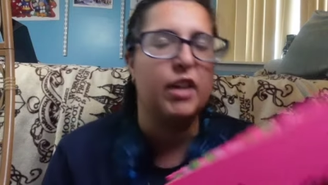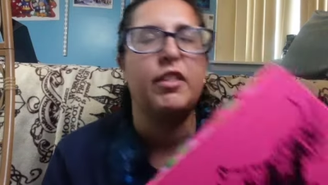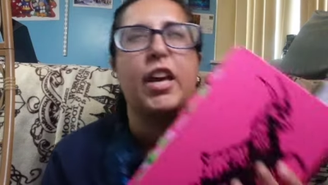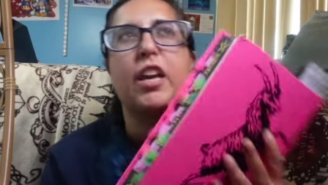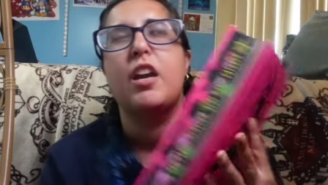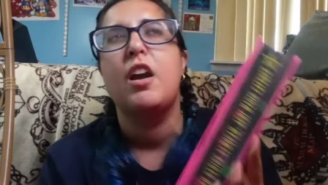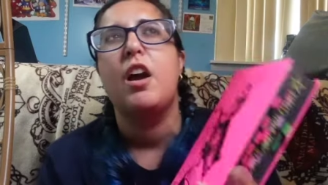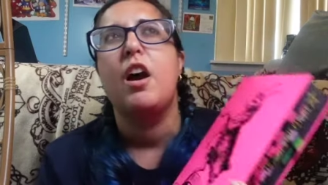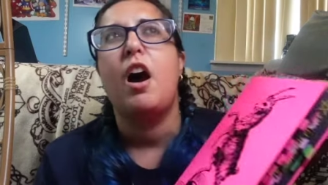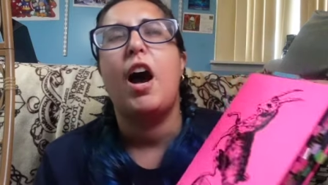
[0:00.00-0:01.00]
And, like,
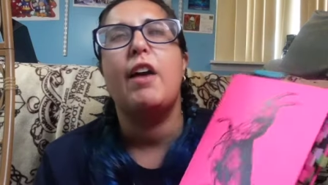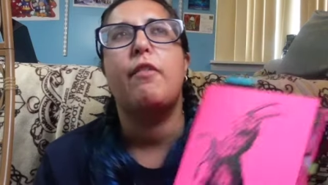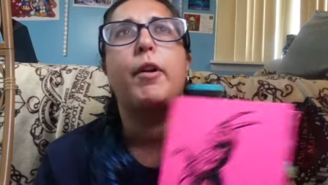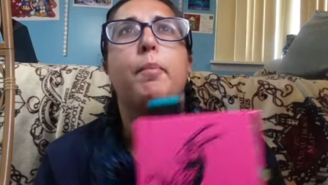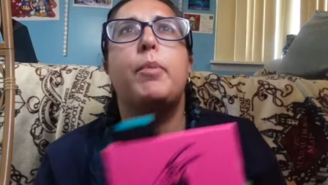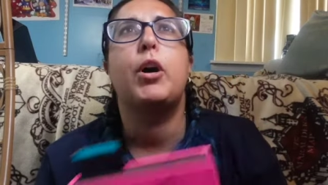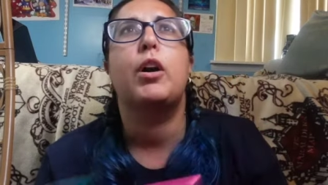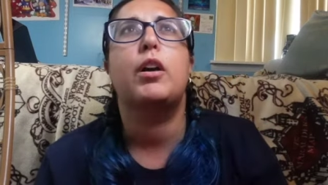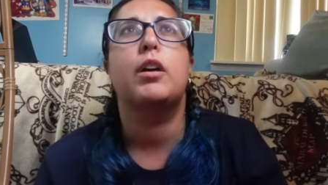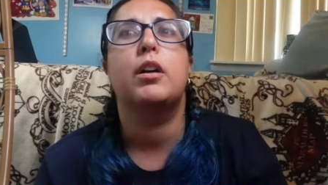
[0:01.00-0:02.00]
I read a
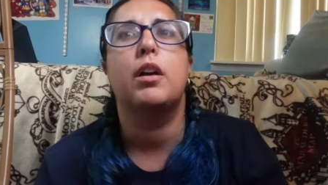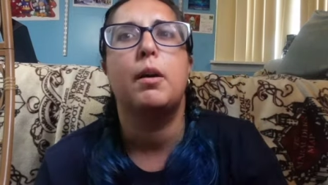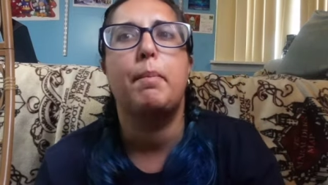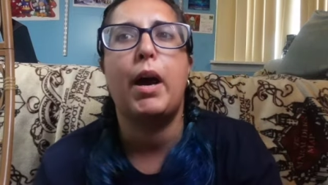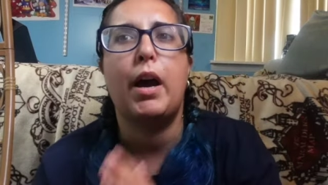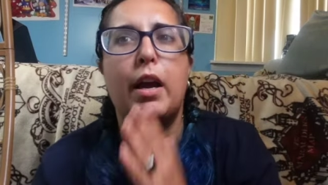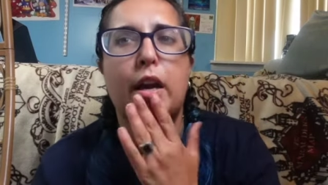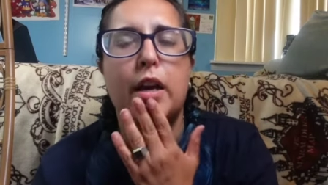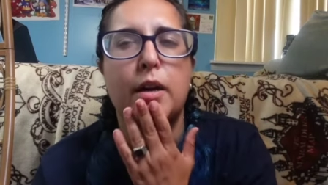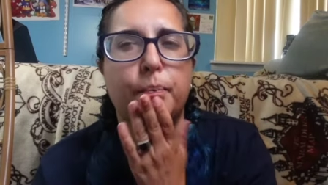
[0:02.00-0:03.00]
book by